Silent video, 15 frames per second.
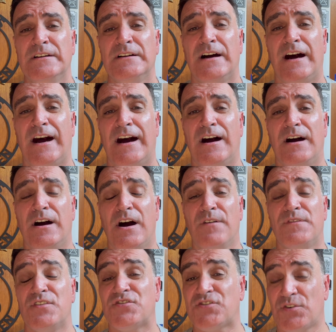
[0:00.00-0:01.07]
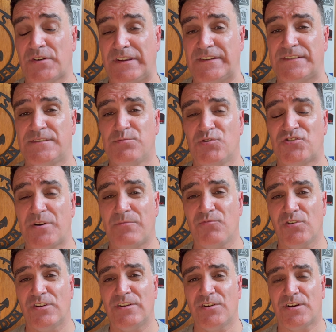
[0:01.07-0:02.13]
uh, of the circus, which I'm
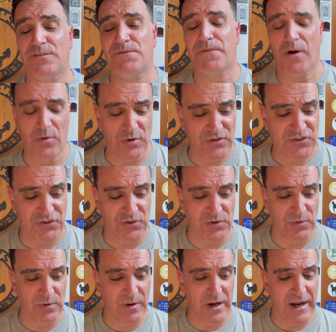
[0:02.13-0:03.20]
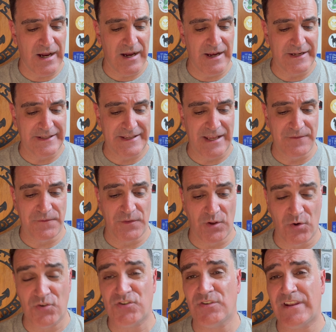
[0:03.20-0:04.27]
really looking forward to. Uh, and again, for
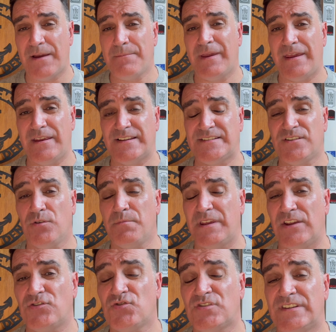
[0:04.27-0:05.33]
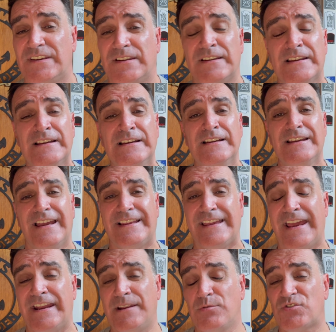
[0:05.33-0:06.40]
those of you that may still be interested,
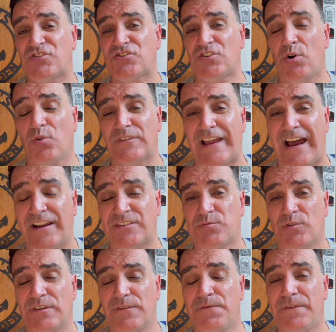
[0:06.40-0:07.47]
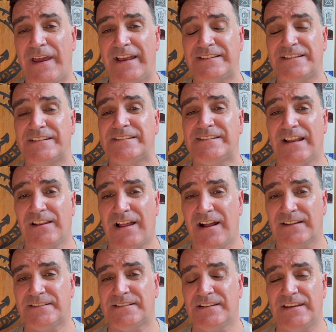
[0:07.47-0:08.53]
again, it was sold out. It's one of the fastest
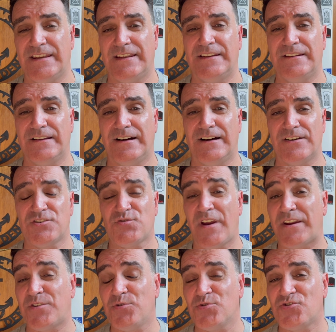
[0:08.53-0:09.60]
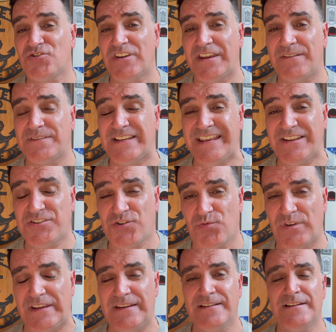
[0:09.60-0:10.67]
sellouts in uh, Strike Gold Shave's
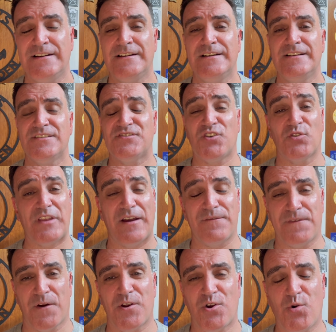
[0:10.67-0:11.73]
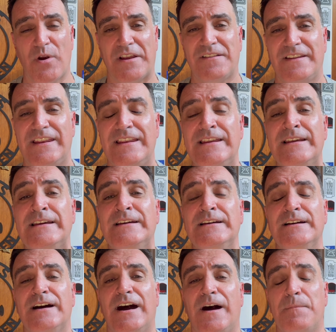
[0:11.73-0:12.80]
history. Sold out very quickly,
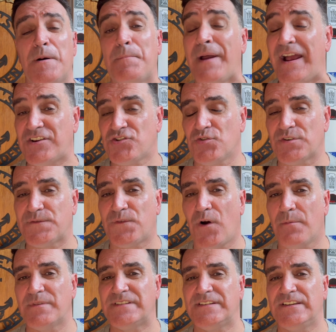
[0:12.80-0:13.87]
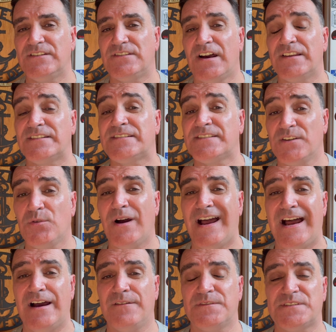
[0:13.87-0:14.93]
uh, but Pasteur's Pharmacy does still
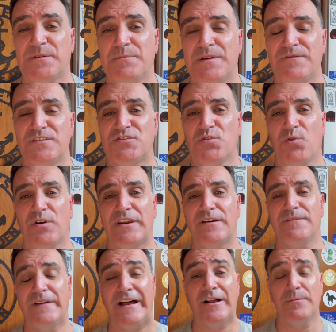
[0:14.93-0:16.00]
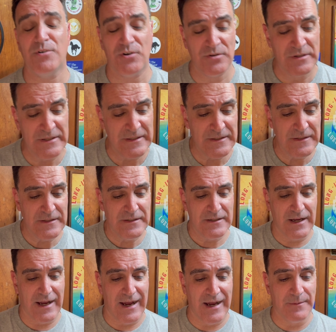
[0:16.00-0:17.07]
have some inventory available.
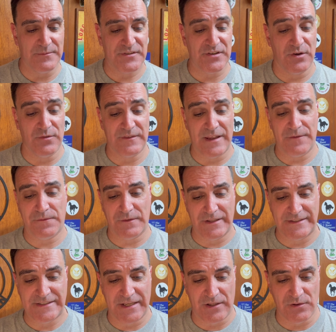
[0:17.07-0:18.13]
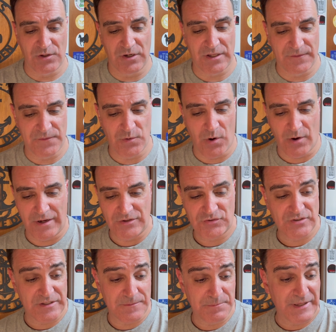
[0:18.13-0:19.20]
Um, so definitely take a look if you are
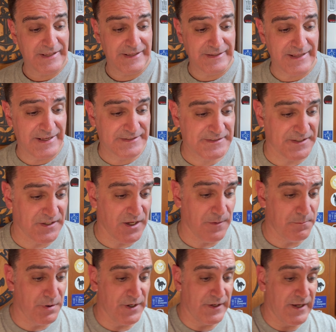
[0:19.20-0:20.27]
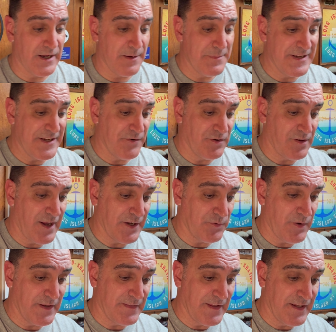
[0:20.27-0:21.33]
interested in picking that set up. But uh, I've been hearing a lot of
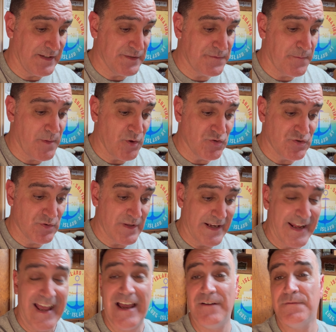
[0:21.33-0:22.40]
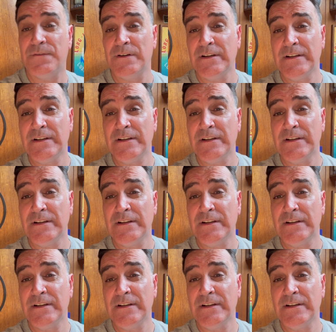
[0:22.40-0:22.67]
great things for those of you that have